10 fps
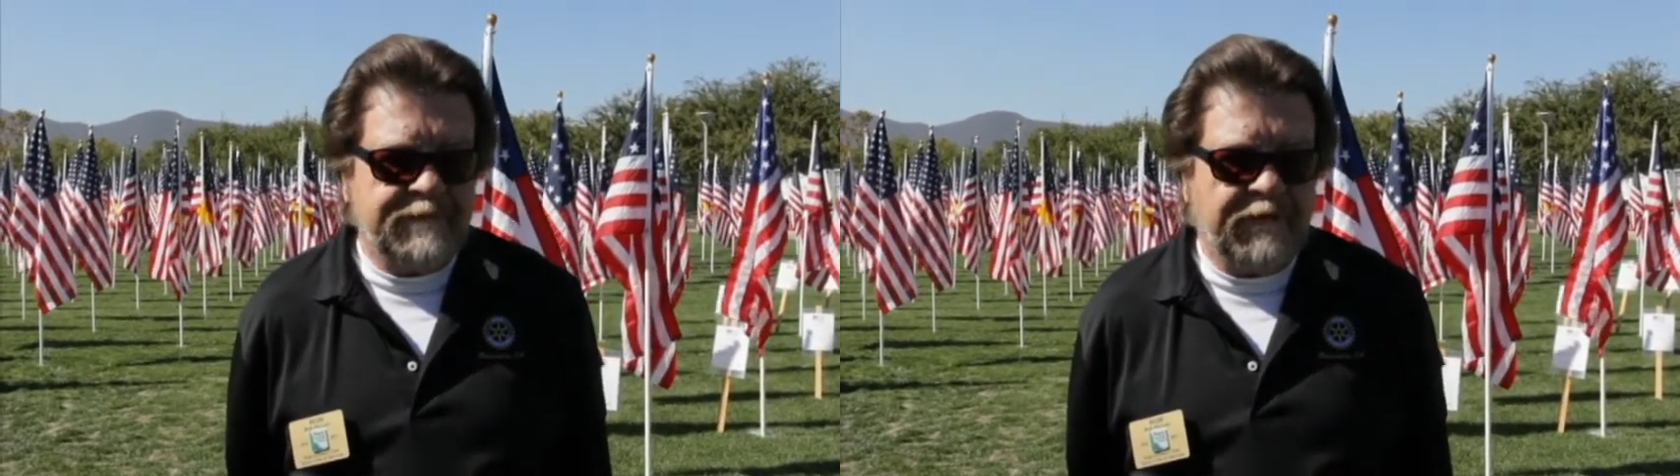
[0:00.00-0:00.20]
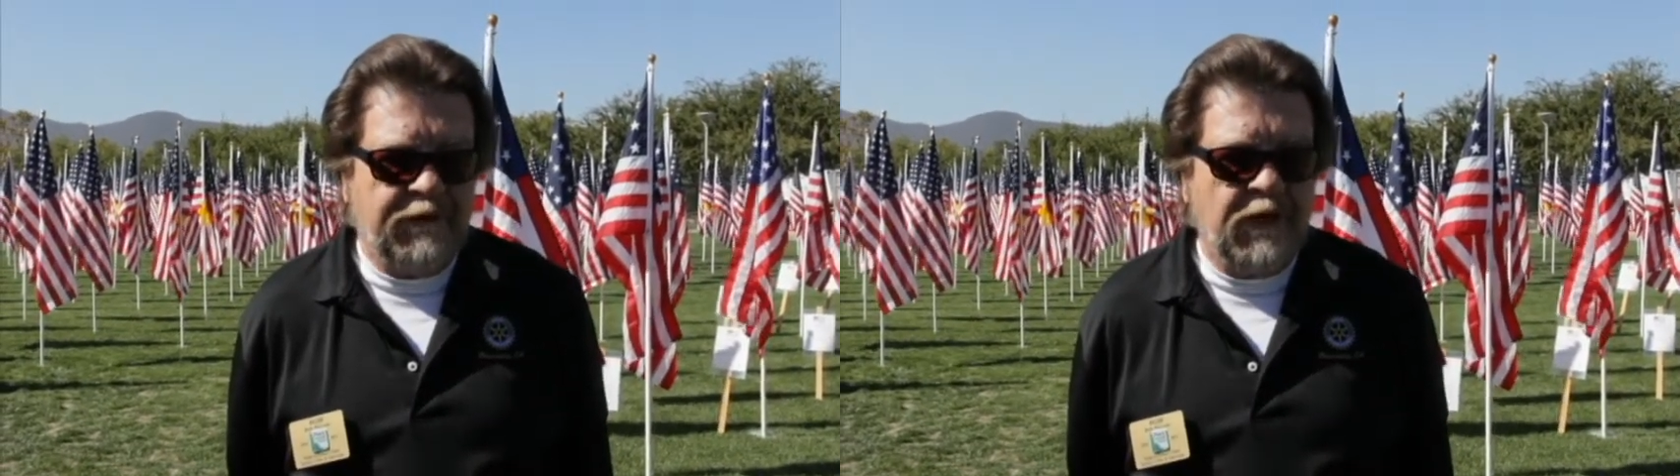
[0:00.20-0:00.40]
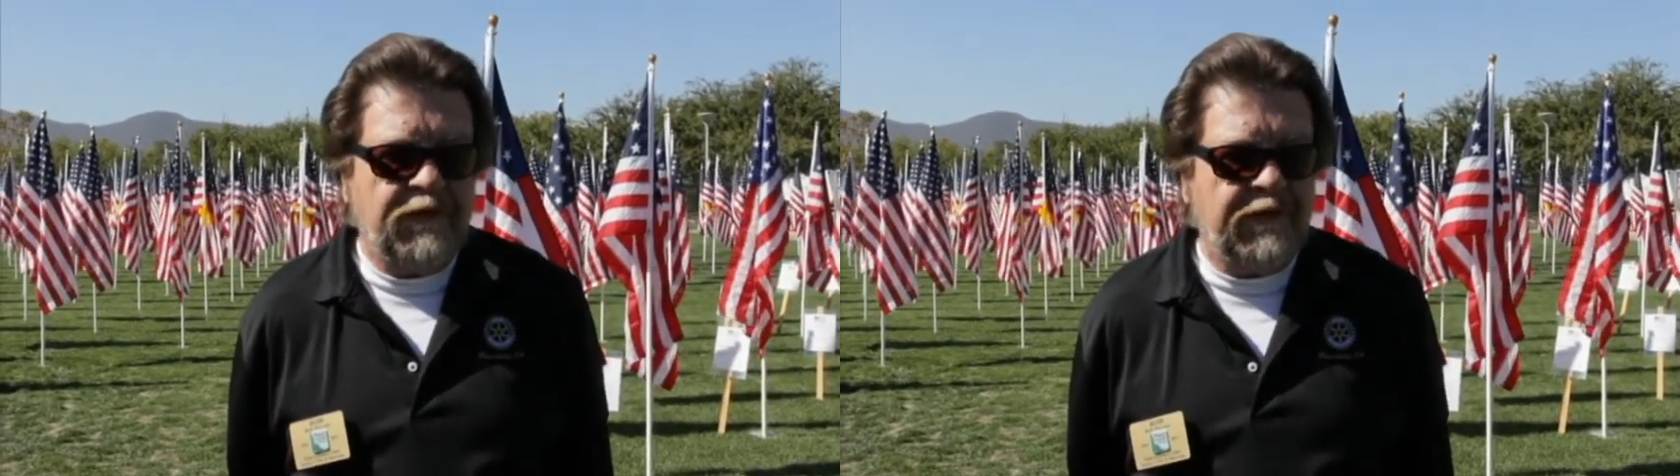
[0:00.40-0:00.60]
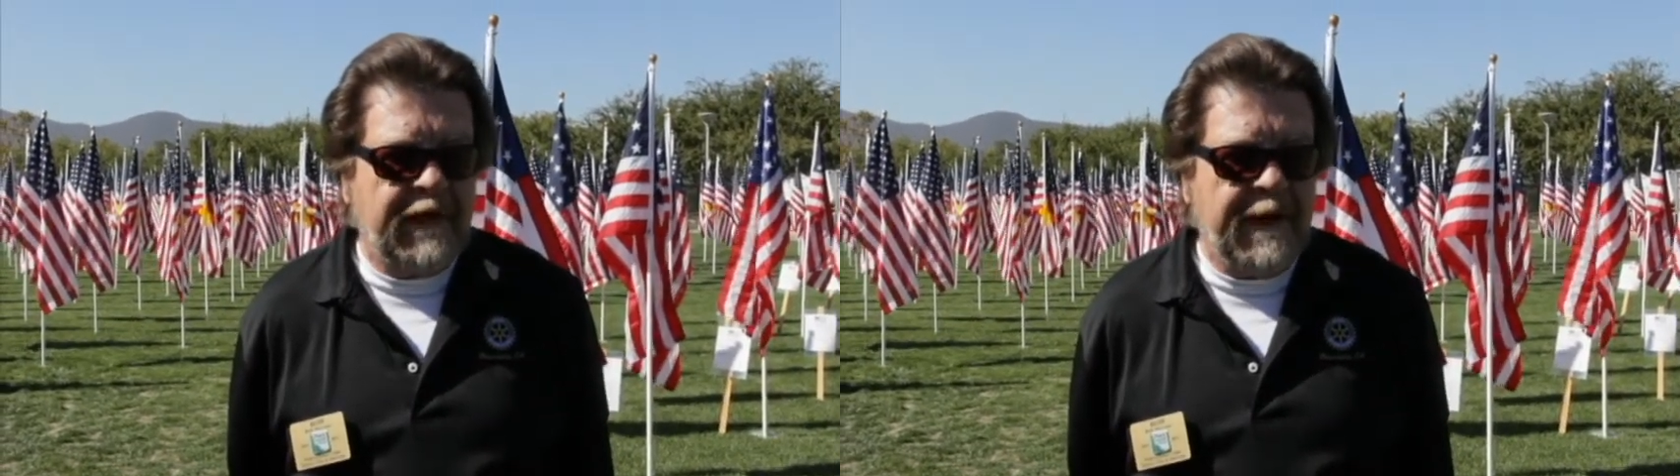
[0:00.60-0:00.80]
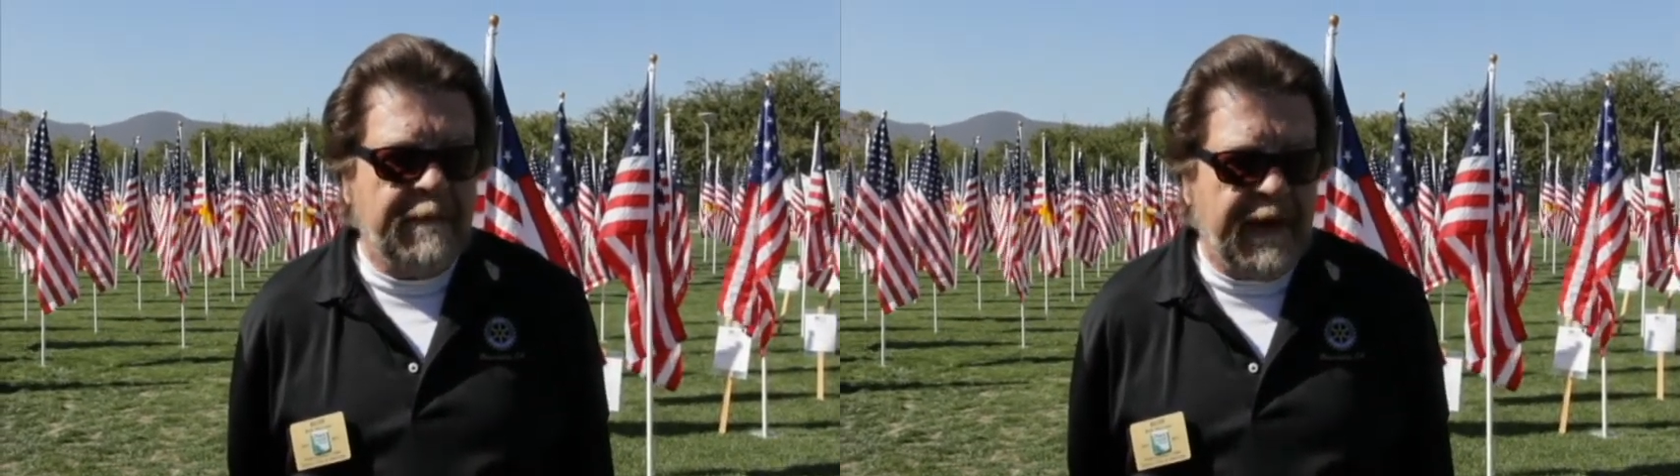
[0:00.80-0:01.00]
folks
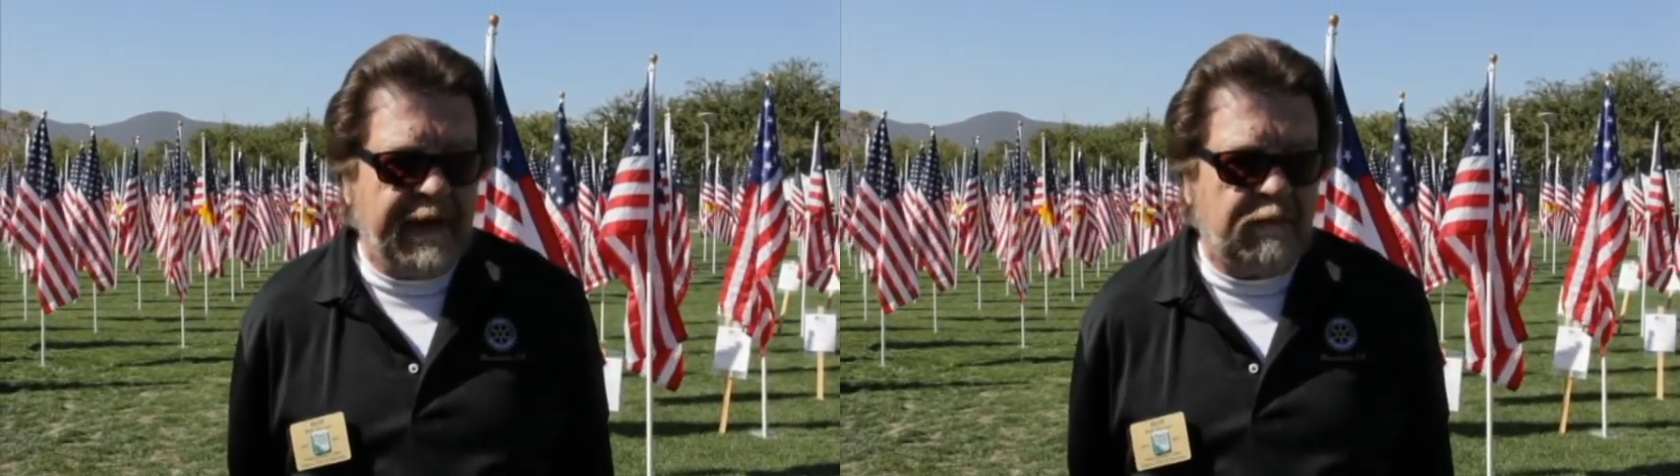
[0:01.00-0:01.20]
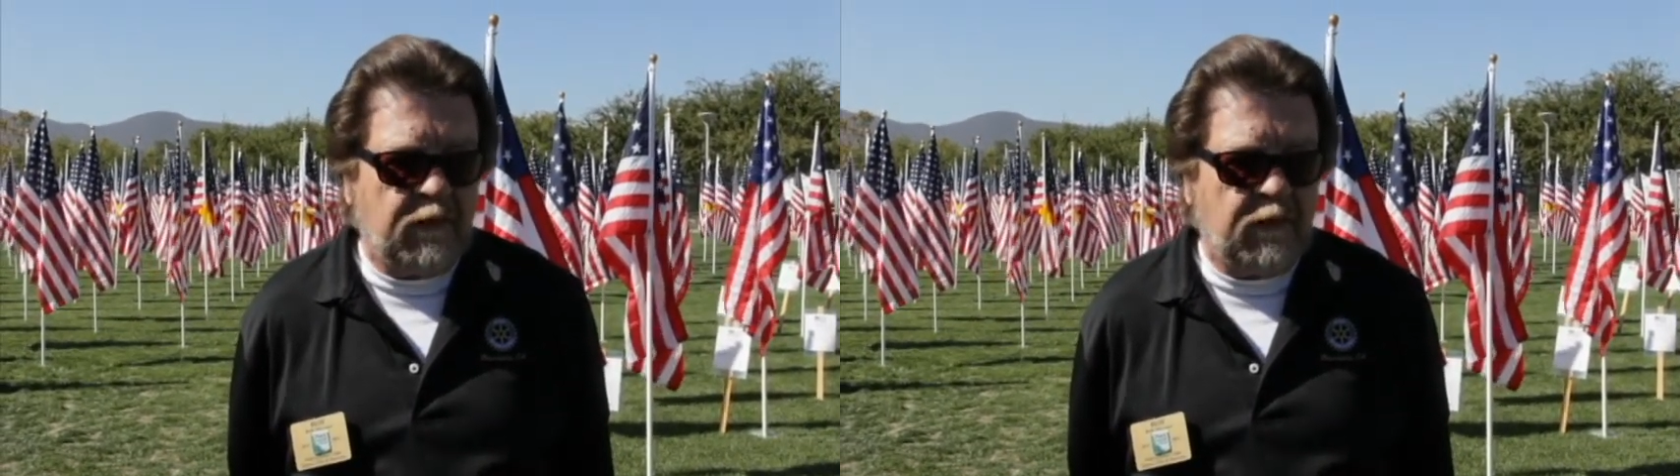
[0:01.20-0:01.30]
that I met